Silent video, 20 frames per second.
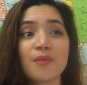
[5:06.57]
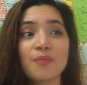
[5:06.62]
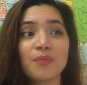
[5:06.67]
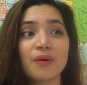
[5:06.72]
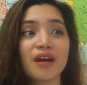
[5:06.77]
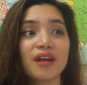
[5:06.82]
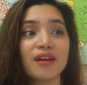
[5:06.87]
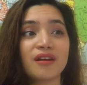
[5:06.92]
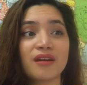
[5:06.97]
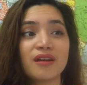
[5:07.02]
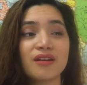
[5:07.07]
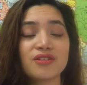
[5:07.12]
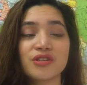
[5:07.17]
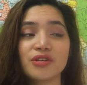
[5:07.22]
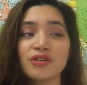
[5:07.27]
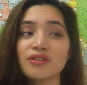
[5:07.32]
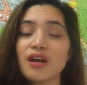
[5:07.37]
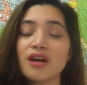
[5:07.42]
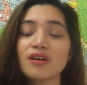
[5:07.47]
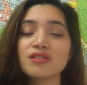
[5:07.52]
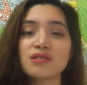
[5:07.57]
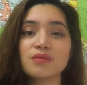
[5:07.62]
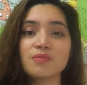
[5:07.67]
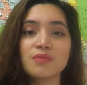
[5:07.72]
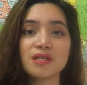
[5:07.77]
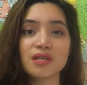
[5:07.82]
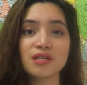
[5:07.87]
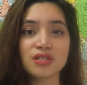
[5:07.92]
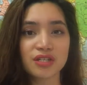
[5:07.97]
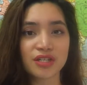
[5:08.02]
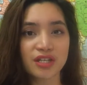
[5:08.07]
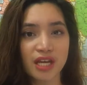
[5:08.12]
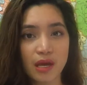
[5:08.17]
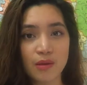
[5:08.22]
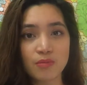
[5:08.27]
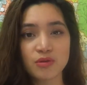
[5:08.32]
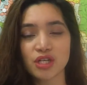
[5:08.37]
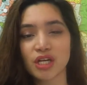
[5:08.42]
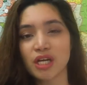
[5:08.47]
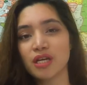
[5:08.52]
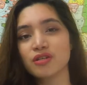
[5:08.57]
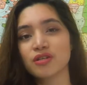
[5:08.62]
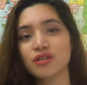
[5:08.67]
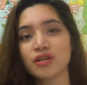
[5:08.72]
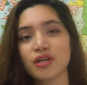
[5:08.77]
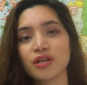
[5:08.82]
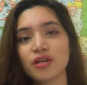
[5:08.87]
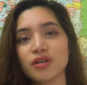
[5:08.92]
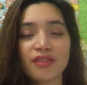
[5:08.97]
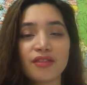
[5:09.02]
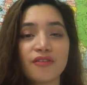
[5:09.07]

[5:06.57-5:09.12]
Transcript: but it turned out to be such a game changer.